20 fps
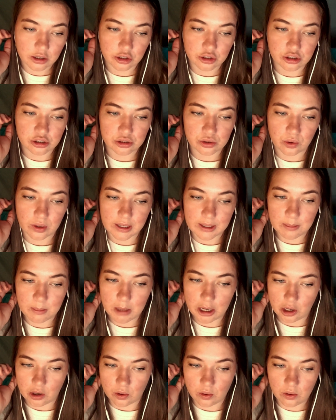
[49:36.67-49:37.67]
a short
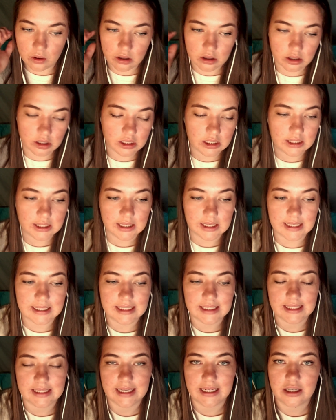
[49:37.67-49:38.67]
bow, a
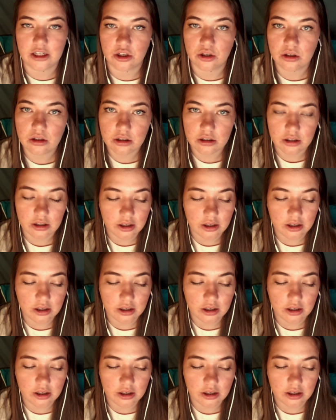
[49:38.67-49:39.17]
sickle,